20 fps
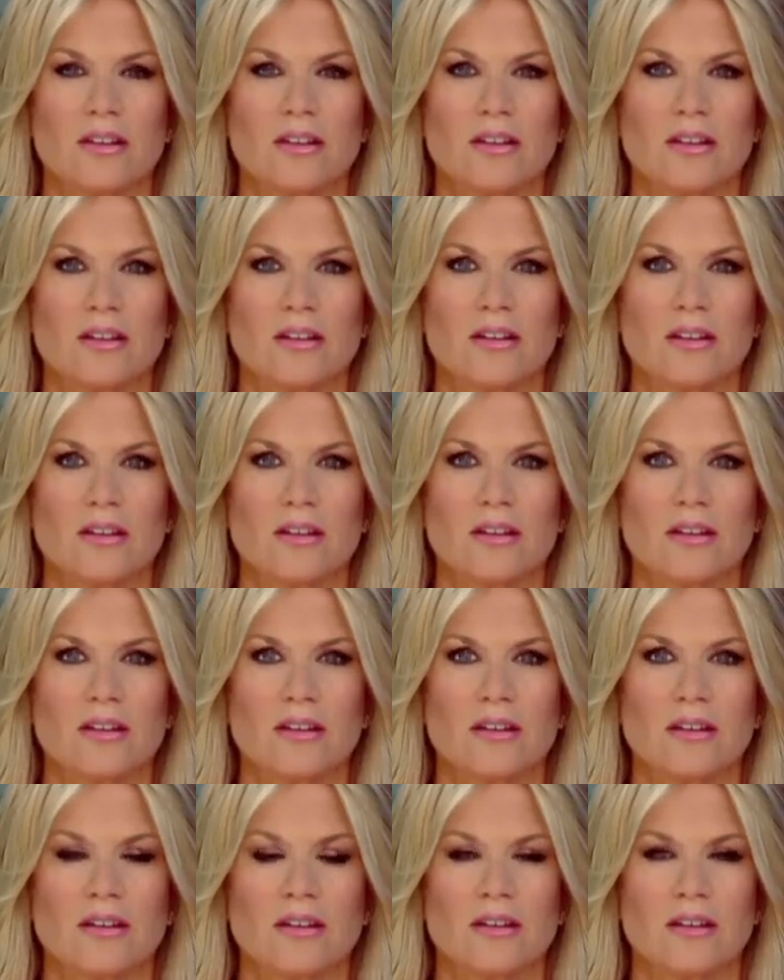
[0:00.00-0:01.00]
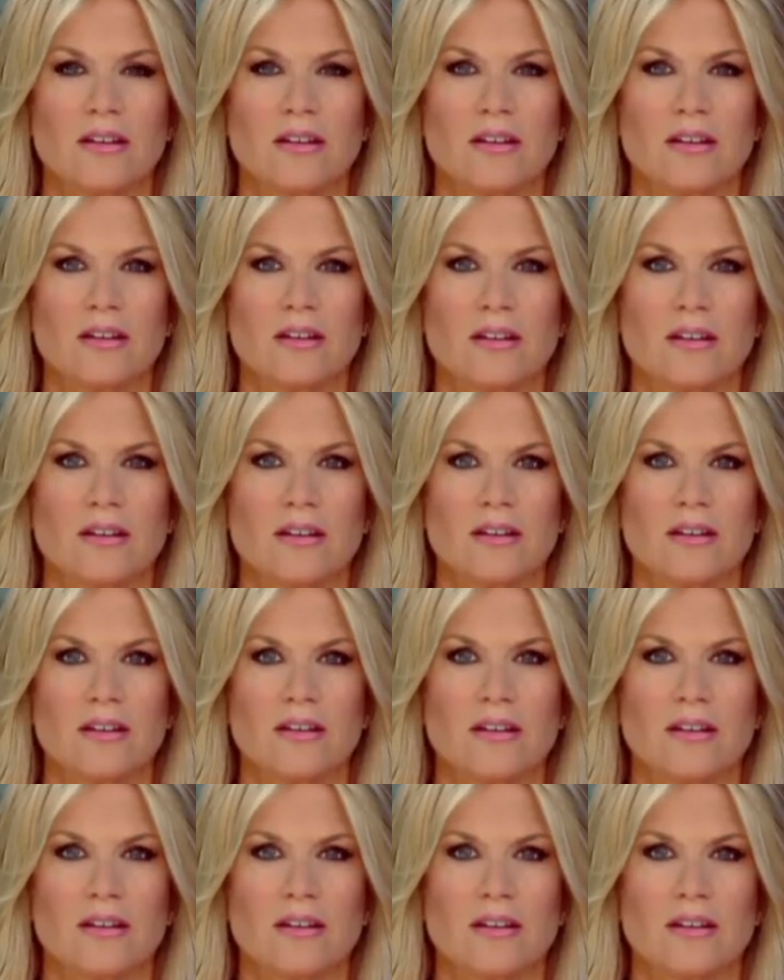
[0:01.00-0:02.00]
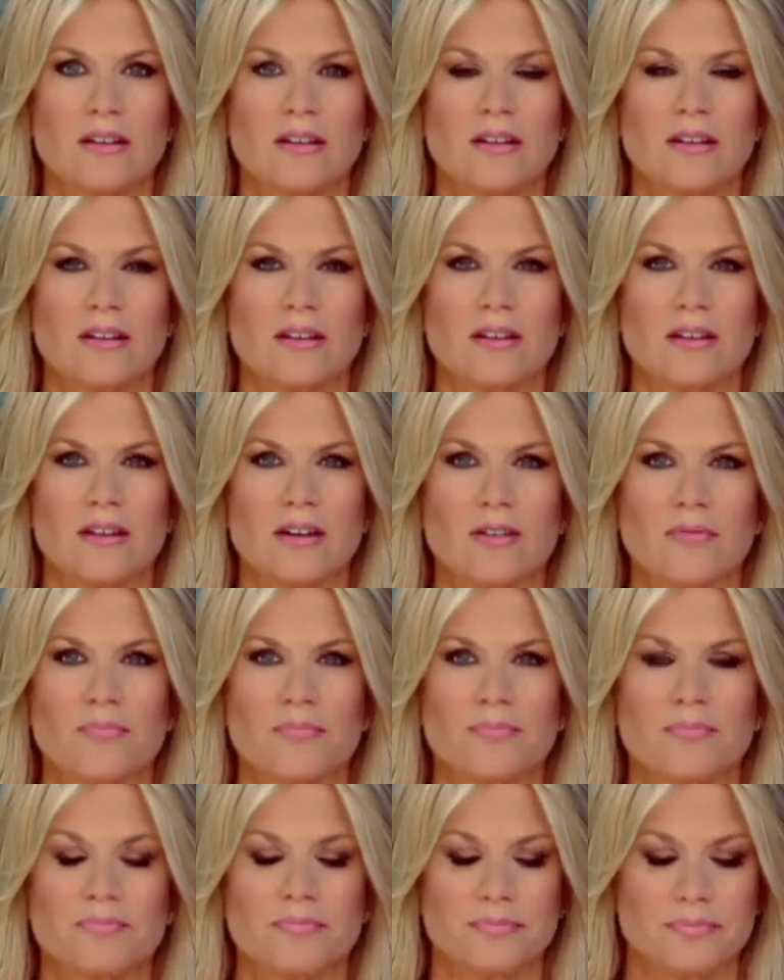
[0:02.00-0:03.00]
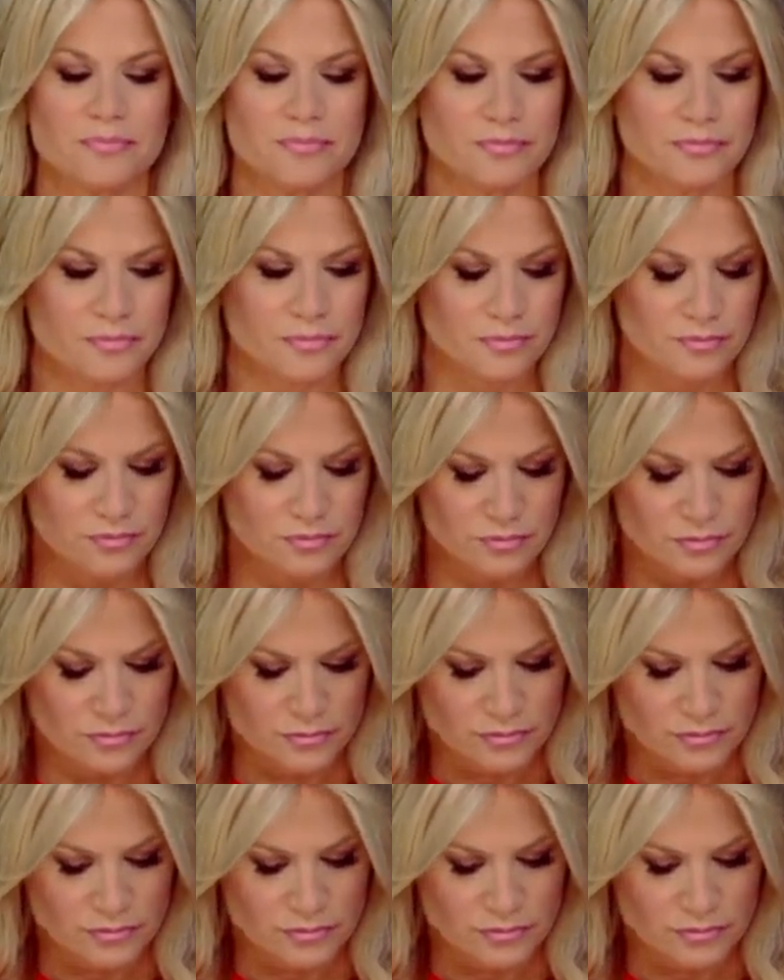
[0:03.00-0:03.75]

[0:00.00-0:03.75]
No words are spoken by the person on screen.